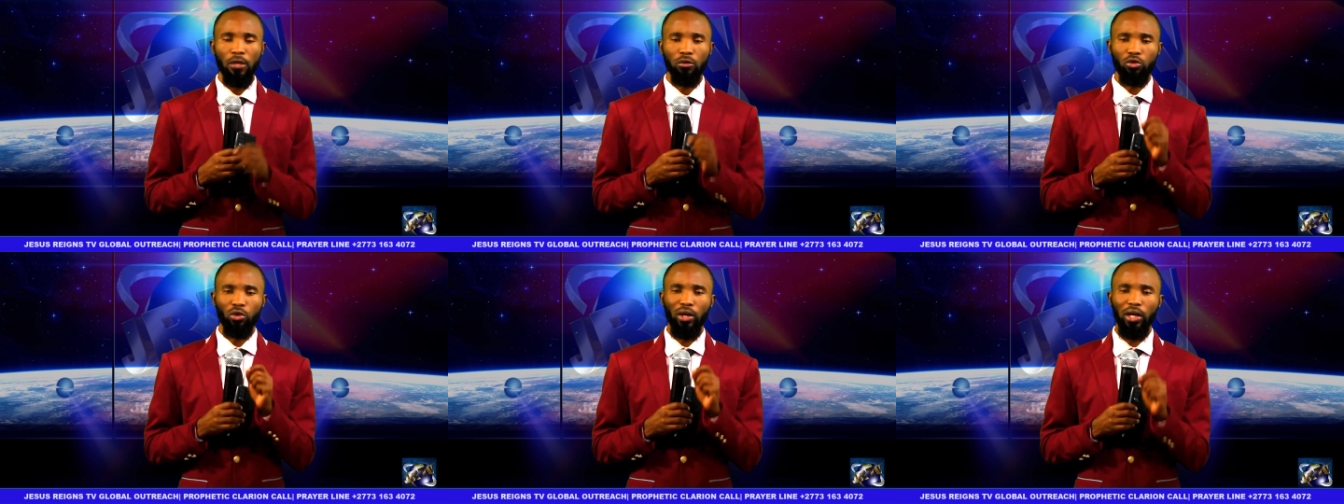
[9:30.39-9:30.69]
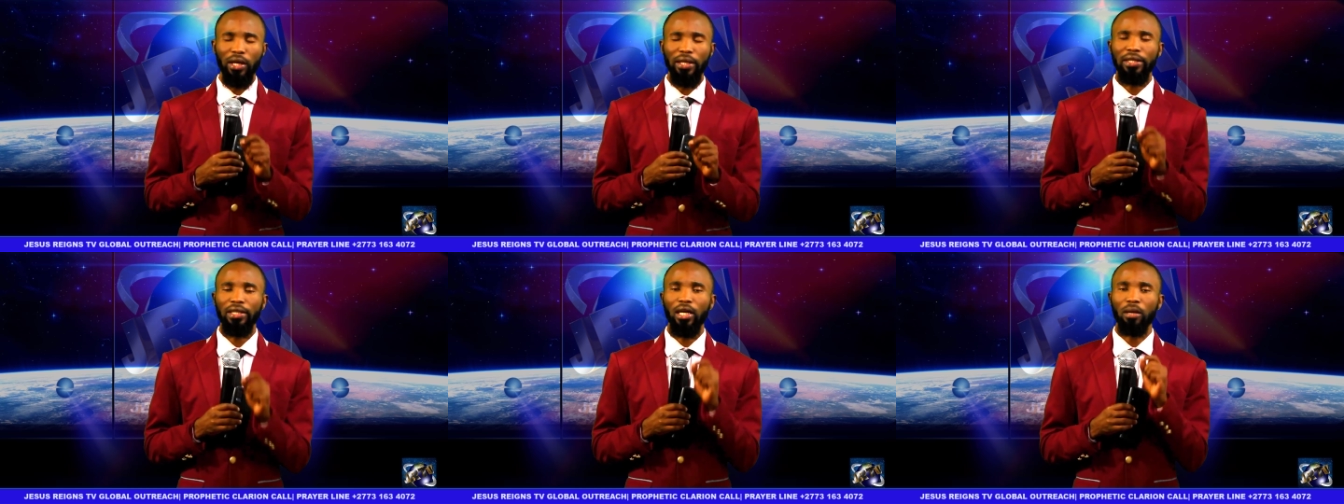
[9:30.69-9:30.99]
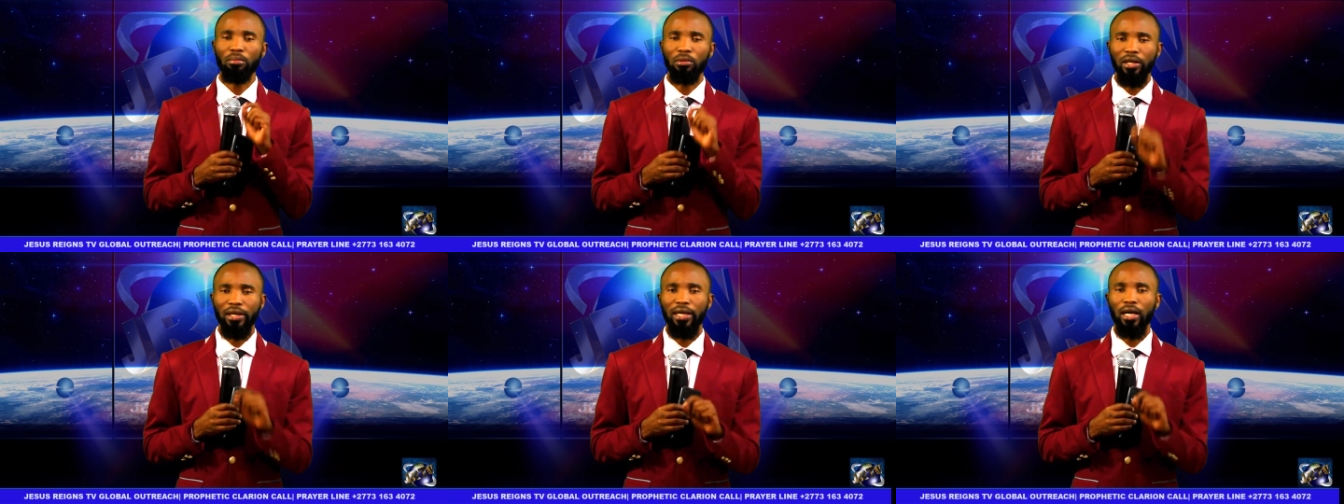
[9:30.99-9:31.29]
to clean
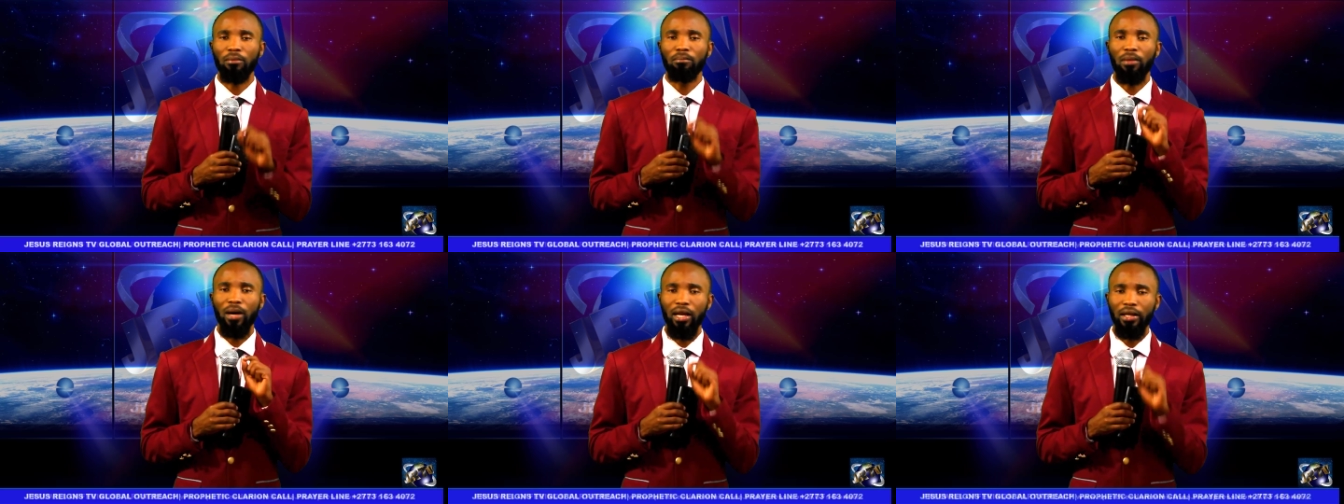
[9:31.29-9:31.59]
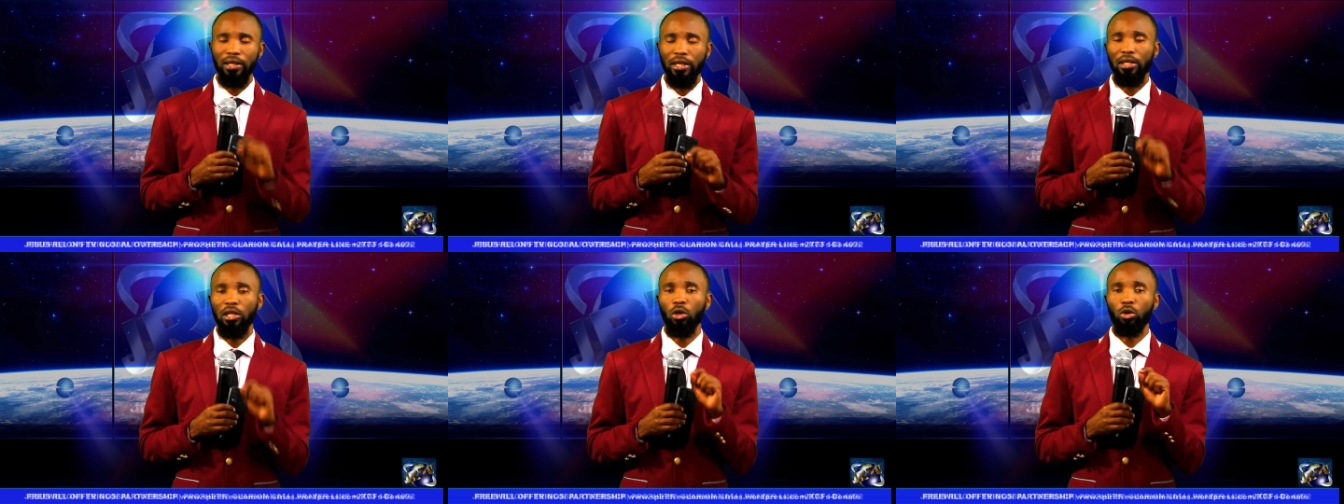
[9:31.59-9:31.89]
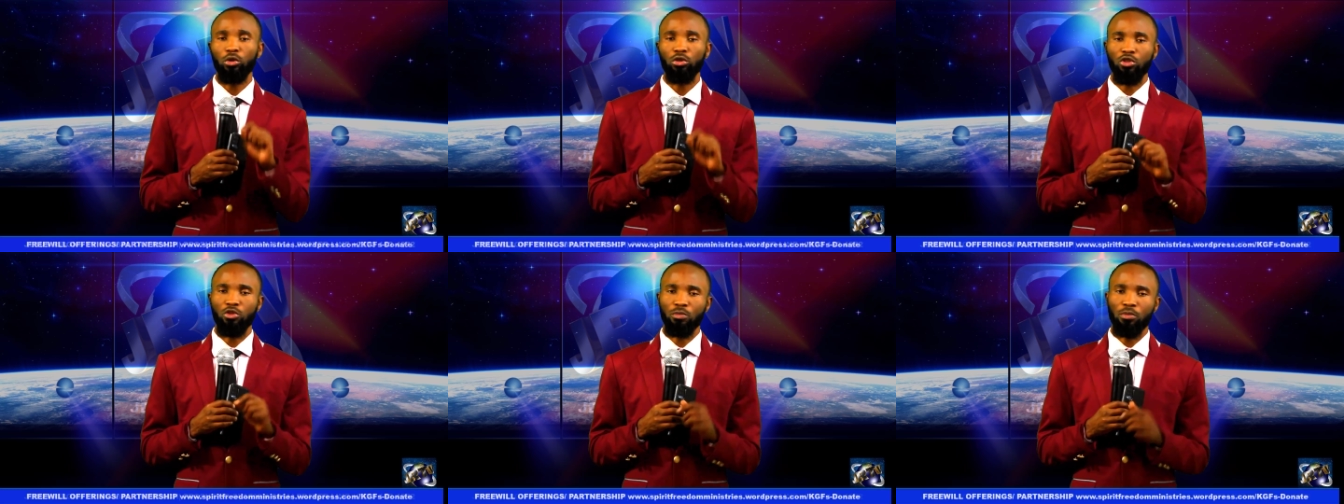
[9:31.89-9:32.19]
up the cabal that the
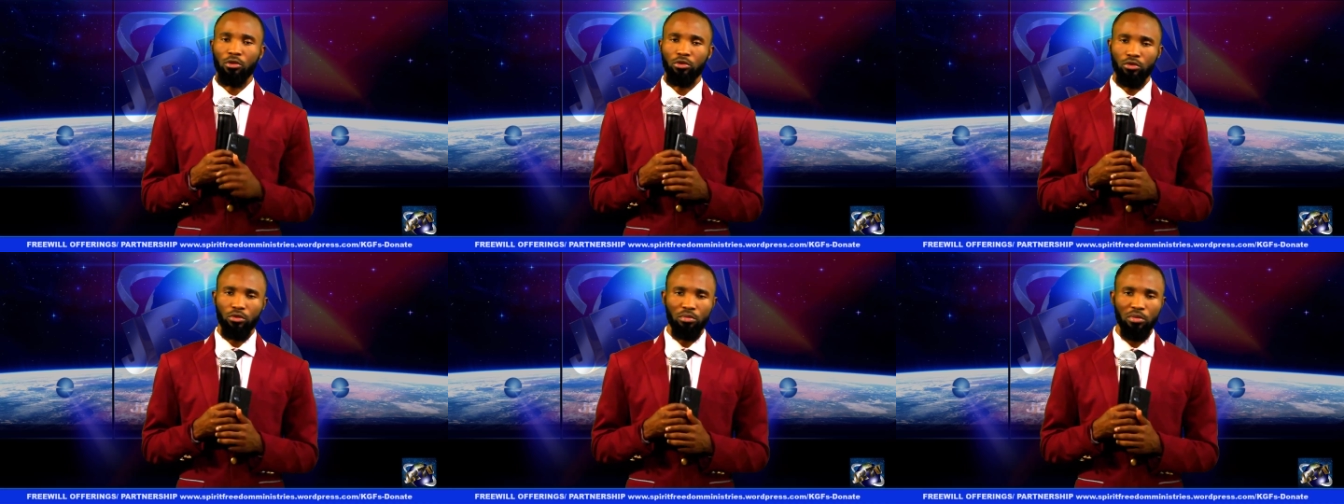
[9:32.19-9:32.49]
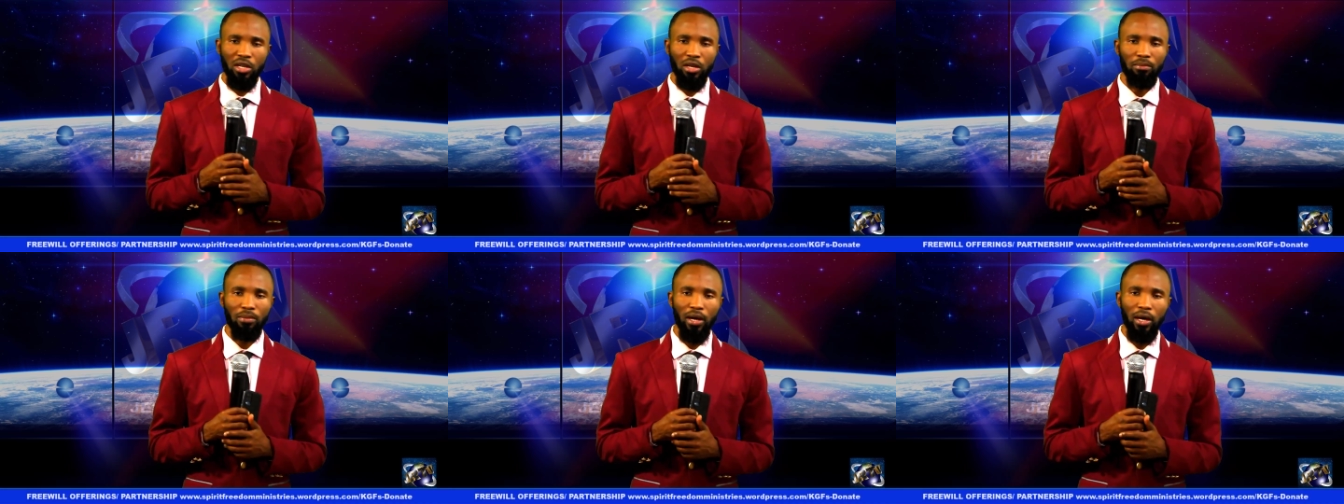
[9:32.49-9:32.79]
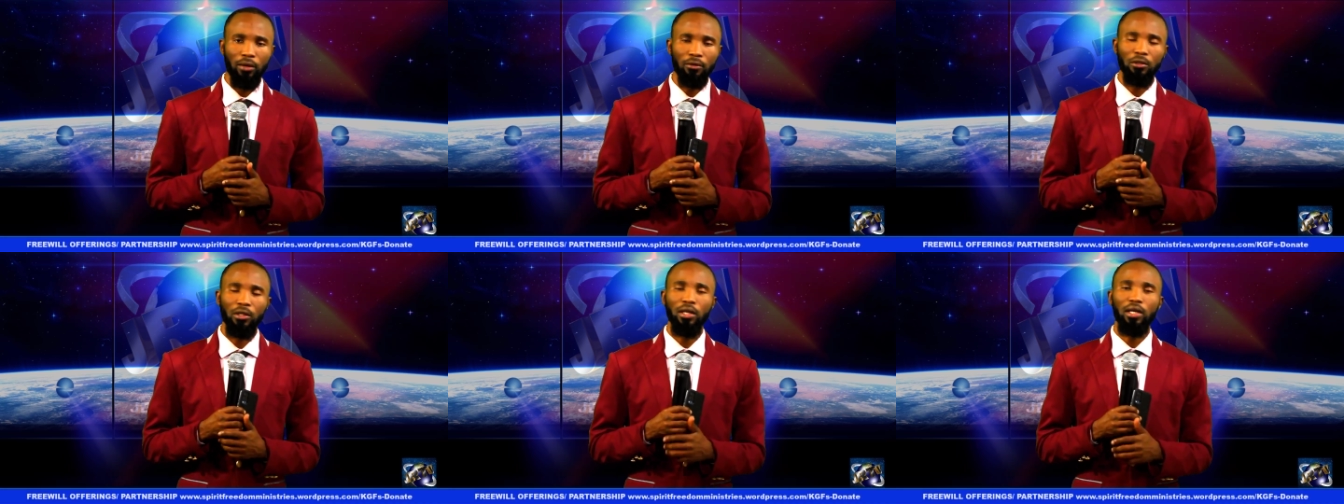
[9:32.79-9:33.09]
Lord spoke to me
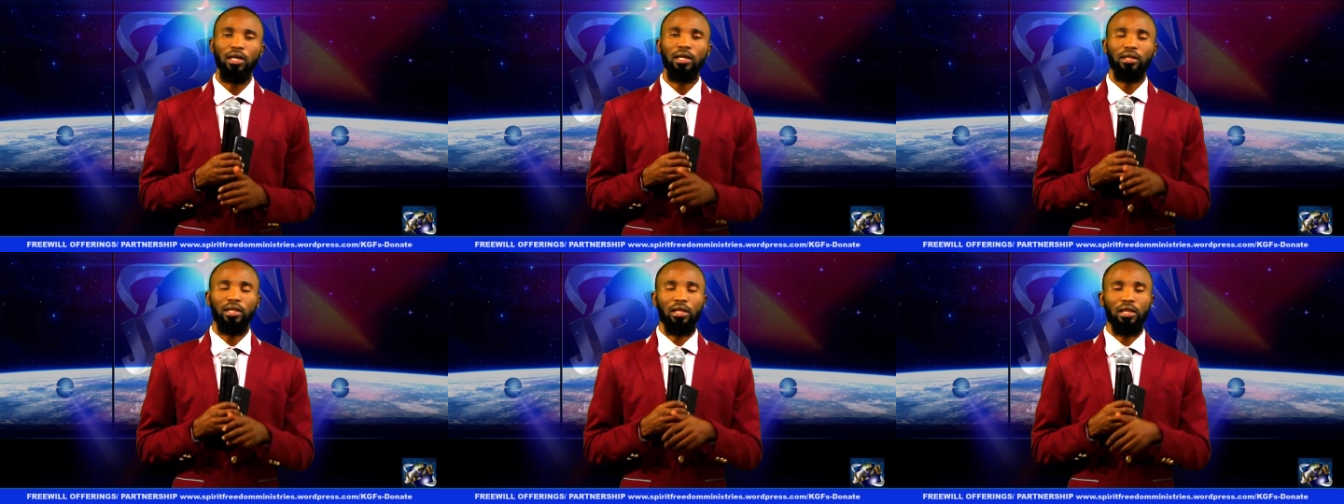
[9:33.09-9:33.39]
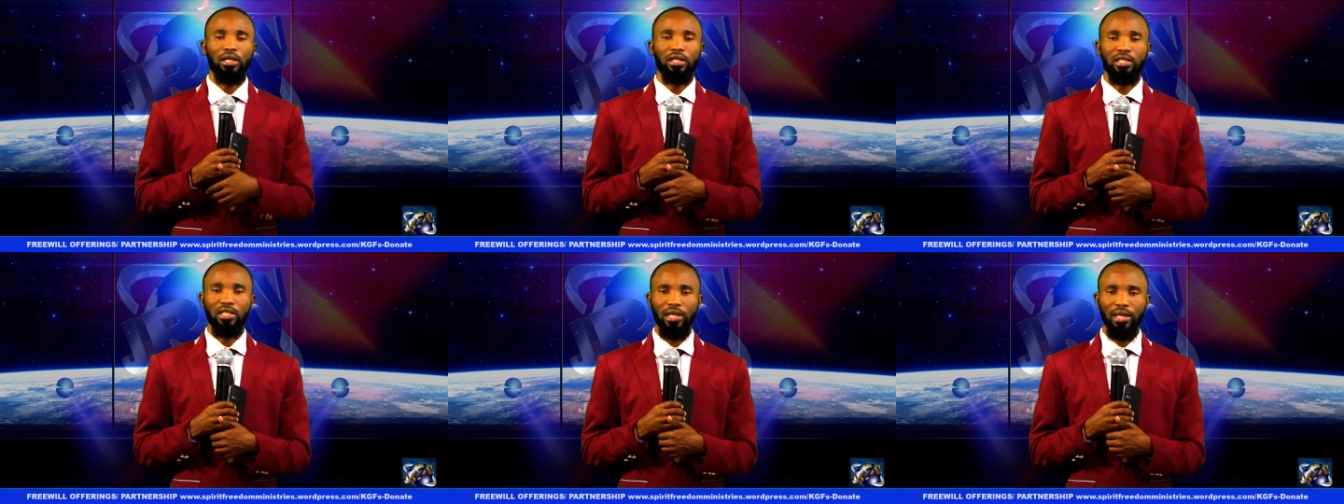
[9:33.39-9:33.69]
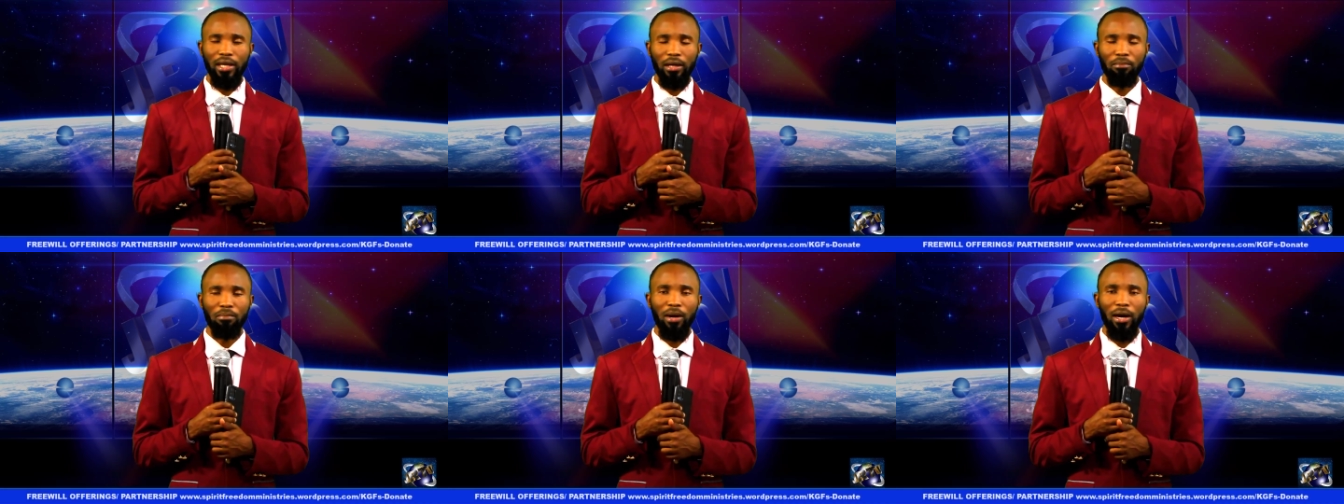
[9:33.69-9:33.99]
about, that there is a
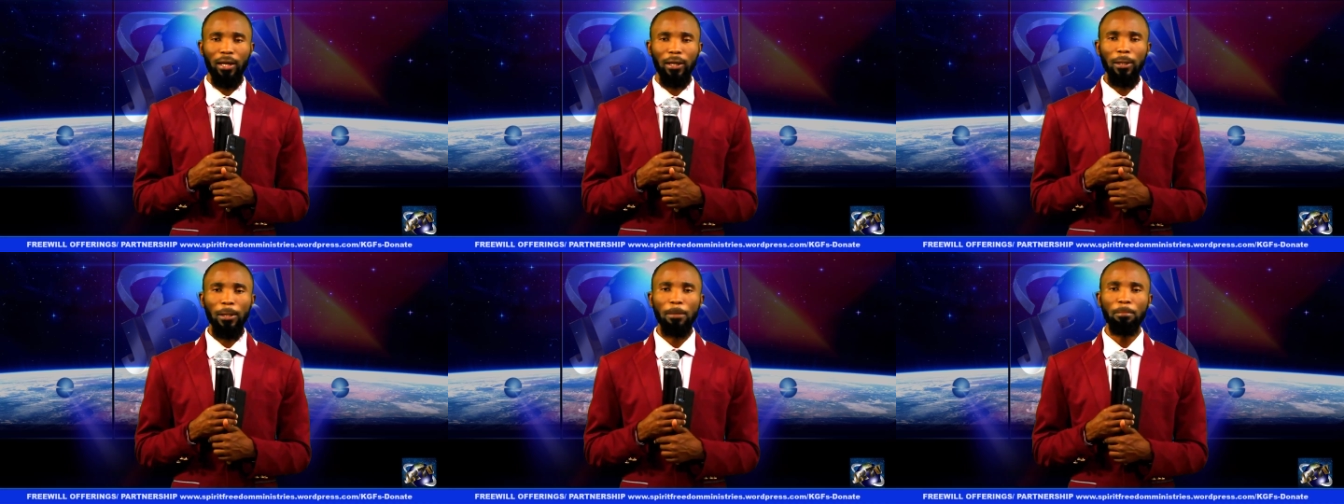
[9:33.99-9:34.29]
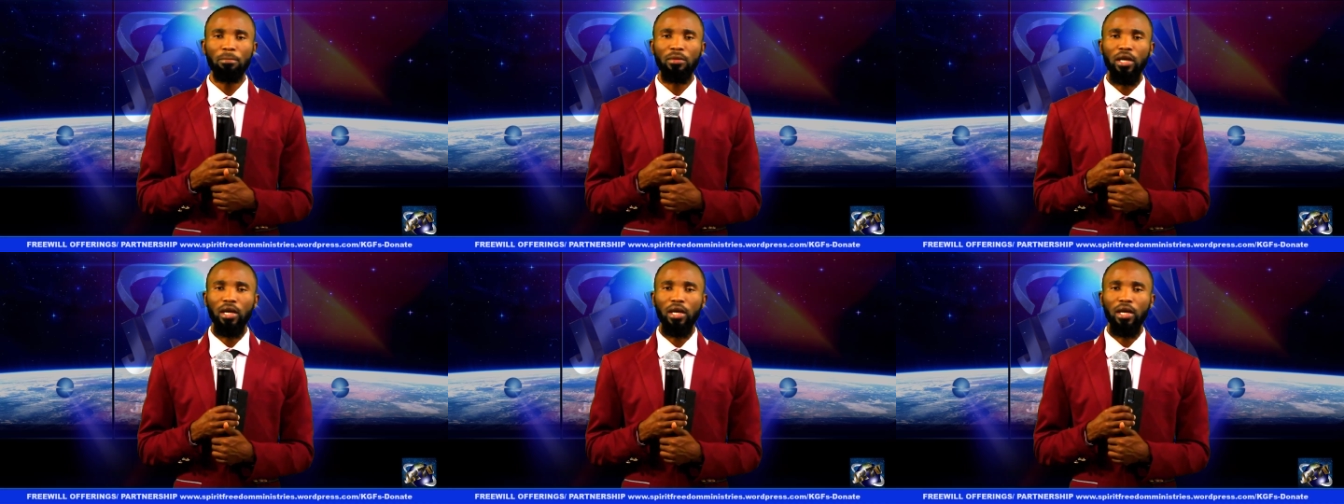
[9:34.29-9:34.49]
cabal.